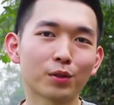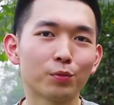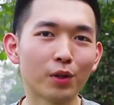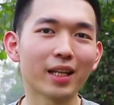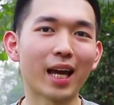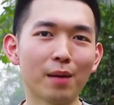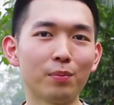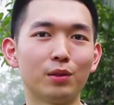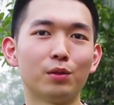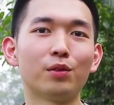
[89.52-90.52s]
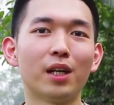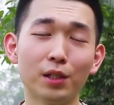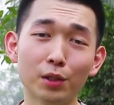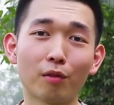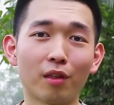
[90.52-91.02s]
really happy to try
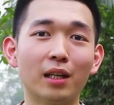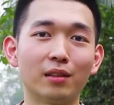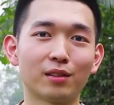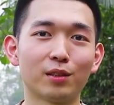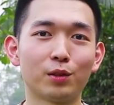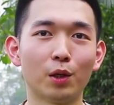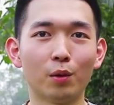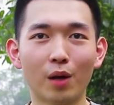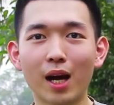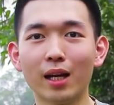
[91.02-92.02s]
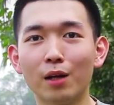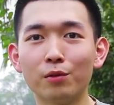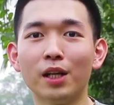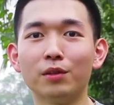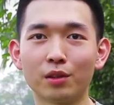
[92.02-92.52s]
new things, so I
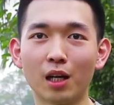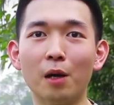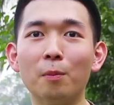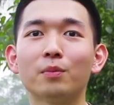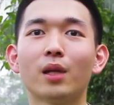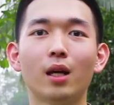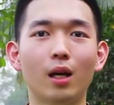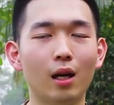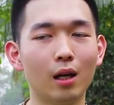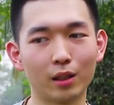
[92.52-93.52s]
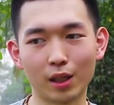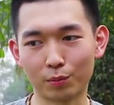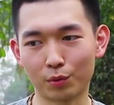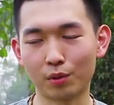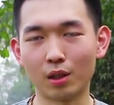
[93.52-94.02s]
agreed to come
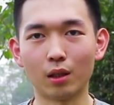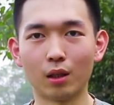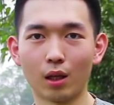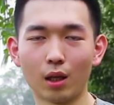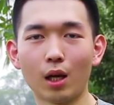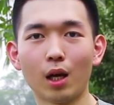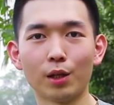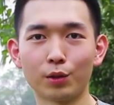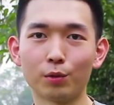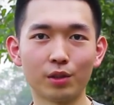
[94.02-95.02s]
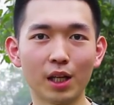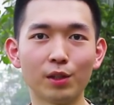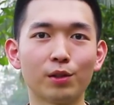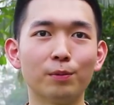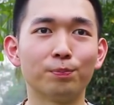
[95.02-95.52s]
to the
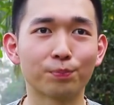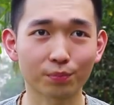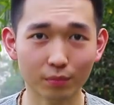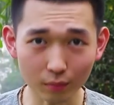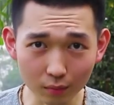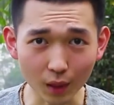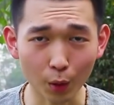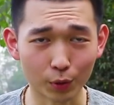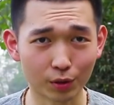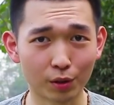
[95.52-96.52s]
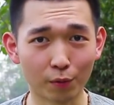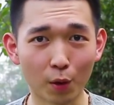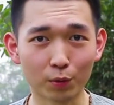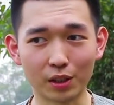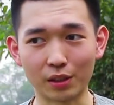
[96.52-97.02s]
association with
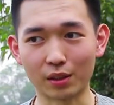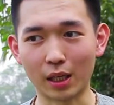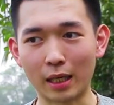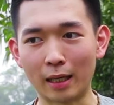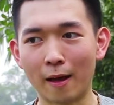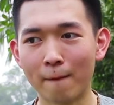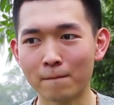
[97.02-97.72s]
devotees, and